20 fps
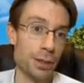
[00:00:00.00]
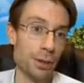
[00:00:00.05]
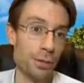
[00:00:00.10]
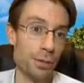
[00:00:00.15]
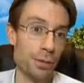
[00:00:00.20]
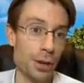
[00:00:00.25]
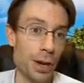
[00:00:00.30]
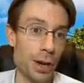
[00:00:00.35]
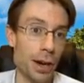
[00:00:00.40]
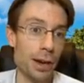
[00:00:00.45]
So
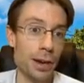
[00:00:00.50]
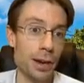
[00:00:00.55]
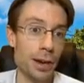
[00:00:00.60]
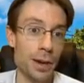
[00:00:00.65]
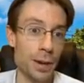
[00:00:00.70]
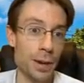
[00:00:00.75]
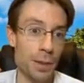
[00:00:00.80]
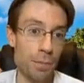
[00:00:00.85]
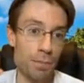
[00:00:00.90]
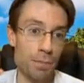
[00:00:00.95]
if you're not
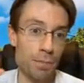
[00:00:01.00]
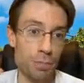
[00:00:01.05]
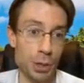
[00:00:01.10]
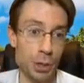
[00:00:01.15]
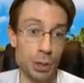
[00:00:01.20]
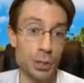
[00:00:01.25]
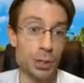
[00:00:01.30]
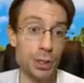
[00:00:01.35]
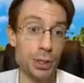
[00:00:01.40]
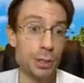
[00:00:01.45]

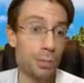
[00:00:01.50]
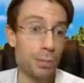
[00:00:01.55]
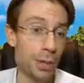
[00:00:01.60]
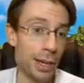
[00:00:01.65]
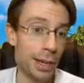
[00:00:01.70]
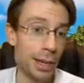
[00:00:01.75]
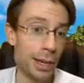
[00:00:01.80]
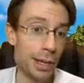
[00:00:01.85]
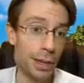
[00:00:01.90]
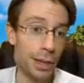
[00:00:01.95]

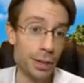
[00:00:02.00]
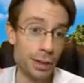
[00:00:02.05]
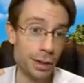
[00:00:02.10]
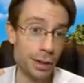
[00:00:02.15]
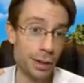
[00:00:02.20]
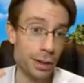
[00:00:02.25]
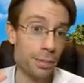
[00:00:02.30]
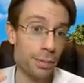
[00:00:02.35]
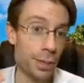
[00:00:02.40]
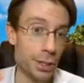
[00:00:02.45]
participating,
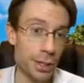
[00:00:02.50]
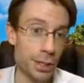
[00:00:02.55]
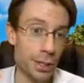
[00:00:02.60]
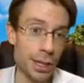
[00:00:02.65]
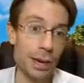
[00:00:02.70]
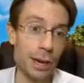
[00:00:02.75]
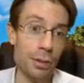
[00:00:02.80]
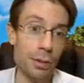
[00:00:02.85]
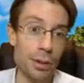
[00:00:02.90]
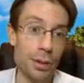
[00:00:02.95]
you're
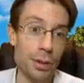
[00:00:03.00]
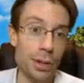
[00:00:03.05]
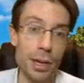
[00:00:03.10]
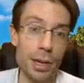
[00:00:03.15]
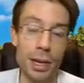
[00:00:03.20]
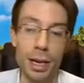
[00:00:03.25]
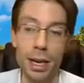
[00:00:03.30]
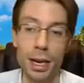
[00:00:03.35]
missing out.